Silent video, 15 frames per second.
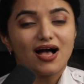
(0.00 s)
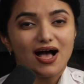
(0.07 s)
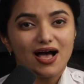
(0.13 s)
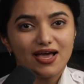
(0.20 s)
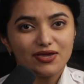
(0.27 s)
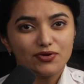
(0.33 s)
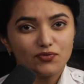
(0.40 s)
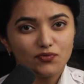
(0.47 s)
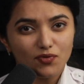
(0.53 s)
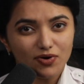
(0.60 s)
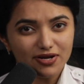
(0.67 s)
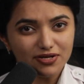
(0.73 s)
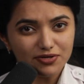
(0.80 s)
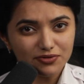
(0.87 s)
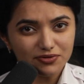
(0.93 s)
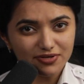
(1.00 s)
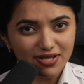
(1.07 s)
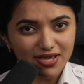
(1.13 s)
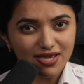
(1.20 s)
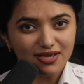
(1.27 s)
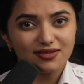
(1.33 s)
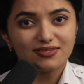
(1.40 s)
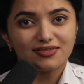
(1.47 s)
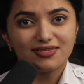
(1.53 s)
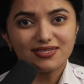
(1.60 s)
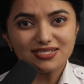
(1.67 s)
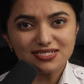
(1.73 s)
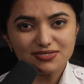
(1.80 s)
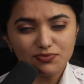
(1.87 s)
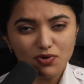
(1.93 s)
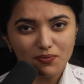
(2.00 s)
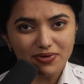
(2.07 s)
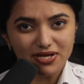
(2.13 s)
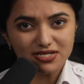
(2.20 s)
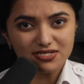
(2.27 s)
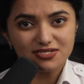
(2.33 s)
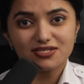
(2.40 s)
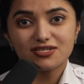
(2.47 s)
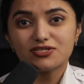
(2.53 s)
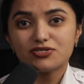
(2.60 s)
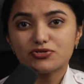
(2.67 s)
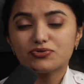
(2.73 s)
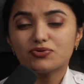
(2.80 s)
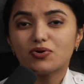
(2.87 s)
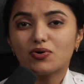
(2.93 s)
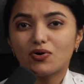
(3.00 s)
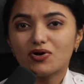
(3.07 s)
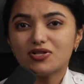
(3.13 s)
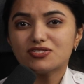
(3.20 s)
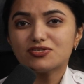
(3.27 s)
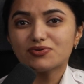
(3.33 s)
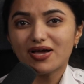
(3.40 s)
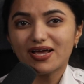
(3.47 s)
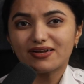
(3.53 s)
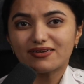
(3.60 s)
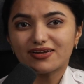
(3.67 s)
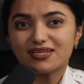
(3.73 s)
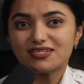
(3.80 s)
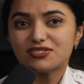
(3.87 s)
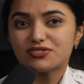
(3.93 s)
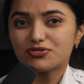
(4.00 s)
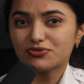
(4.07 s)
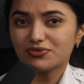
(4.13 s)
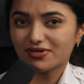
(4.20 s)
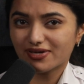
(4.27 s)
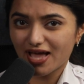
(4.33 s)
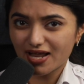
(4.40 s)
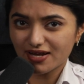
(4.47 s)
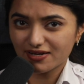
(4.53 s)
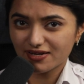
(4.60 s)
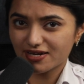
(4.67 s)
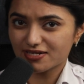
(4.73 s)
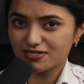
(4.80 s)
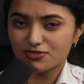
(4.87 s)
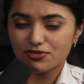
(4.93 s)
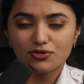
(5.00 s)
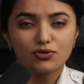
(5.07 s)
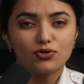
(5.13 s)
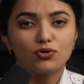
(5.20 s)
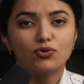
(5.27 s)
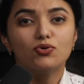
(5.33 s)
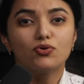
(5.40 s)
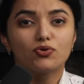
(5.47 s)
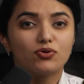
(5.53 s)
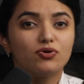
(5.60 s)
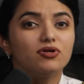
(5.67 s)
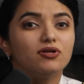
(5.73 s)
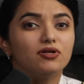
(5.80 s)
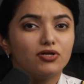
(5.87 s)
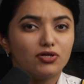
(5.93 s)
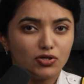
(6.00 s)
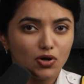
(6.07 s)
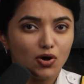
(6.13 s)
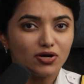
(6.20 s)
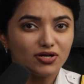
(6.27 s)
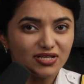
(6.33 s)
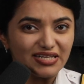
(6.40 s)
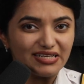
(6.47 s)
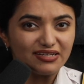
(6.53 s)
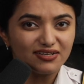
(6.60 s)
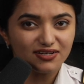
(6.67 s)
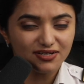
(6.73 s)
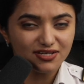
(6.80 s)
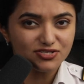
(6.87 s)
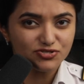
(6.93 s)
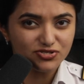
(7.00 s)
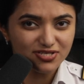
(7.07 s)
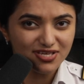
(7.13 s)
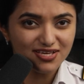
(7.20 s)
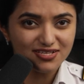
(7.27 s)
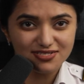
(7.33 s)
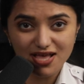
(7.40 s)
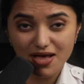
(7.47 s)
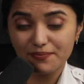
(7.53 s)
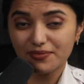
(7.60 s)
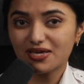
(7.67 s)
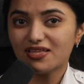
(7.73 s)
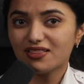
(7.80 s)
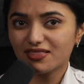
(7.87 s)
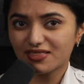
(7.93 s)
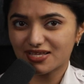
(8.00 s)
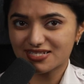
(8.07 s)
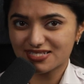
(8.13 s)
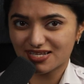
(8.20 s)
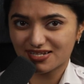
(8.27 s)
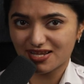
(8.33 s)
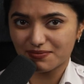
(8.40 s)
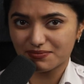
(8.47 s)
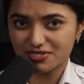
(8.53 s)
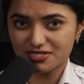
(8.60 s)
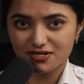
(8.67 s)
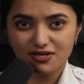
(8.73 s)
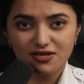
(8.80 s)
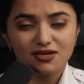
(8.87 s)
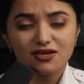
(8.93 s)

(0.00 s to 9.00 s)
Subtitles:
I wanted to take this moment to also address to the candidates who could not clear DGCA exam in this attempt.